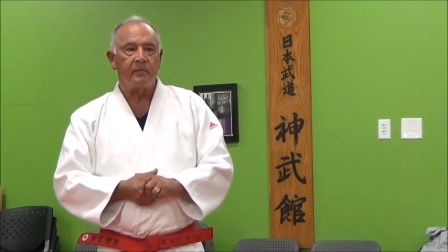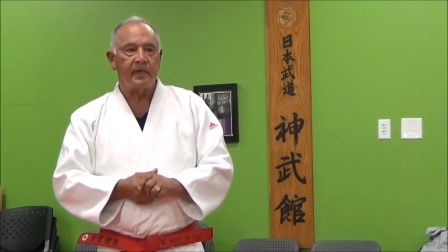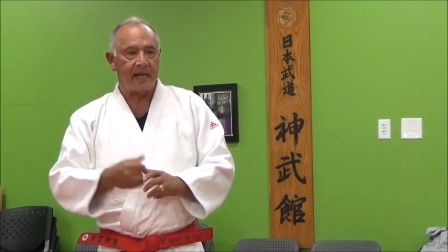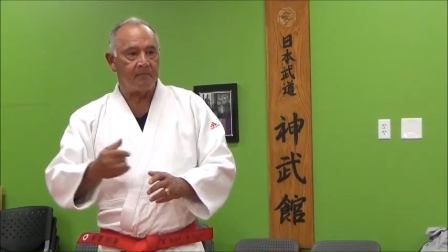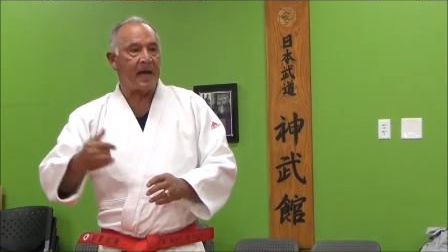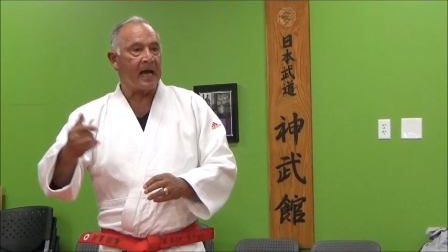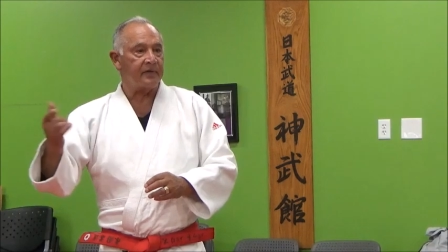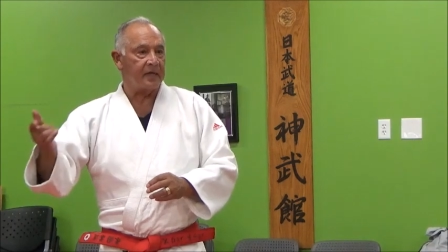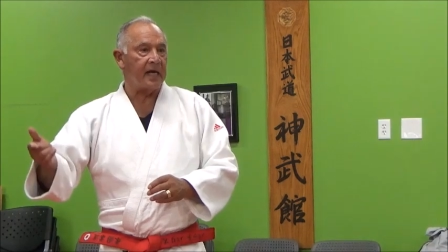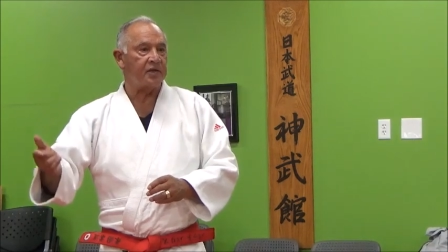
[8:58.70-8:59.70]
came back
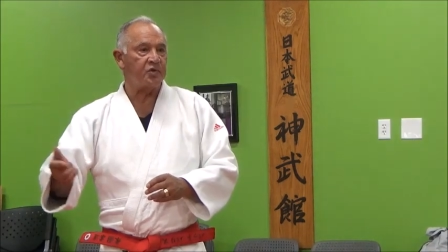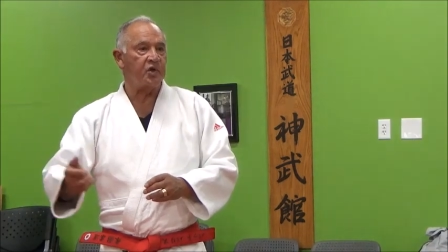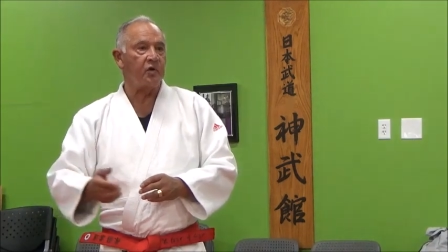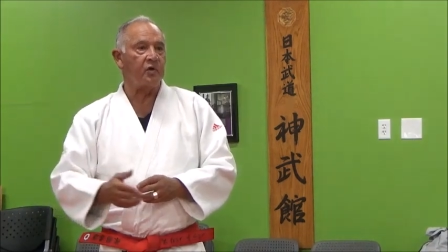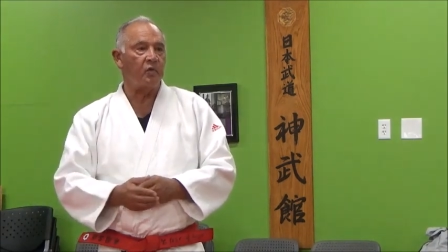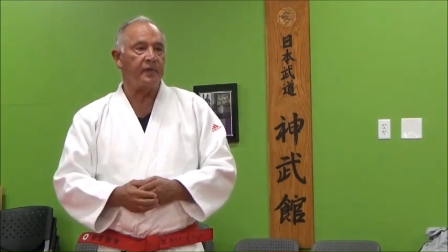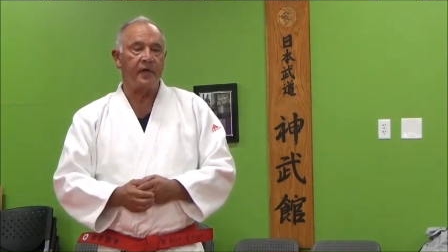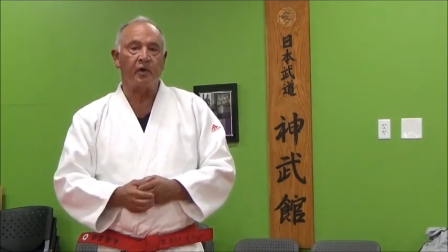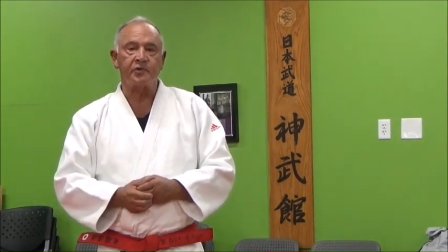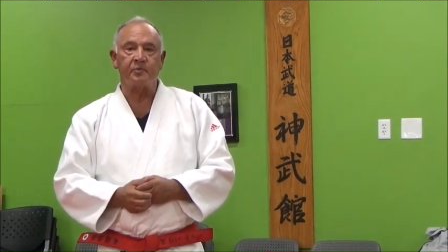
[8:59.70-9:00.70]
the next year and won
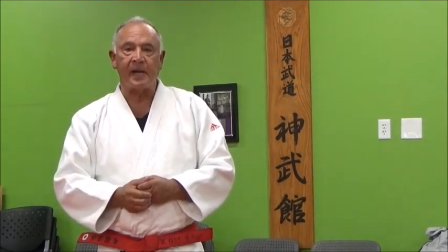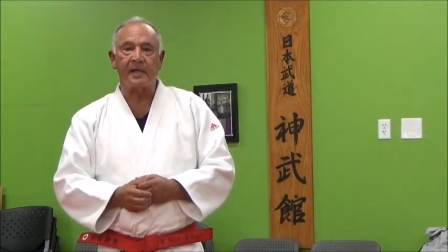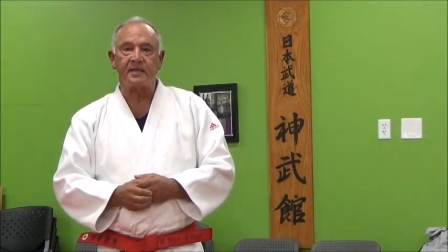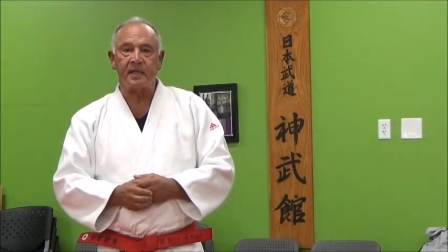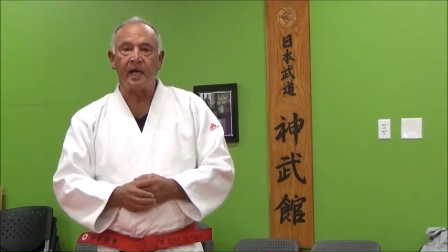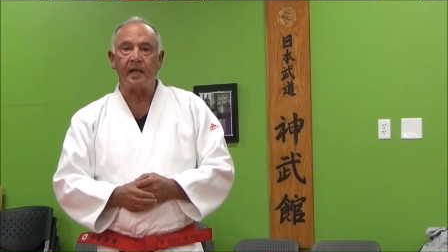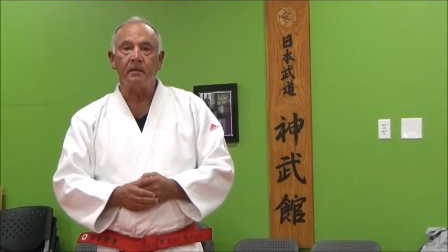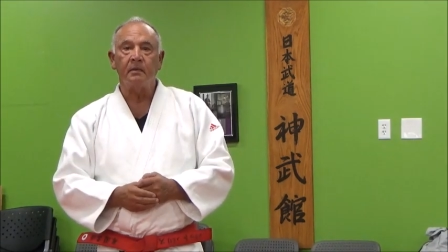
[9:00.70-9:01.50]
the All Japan again.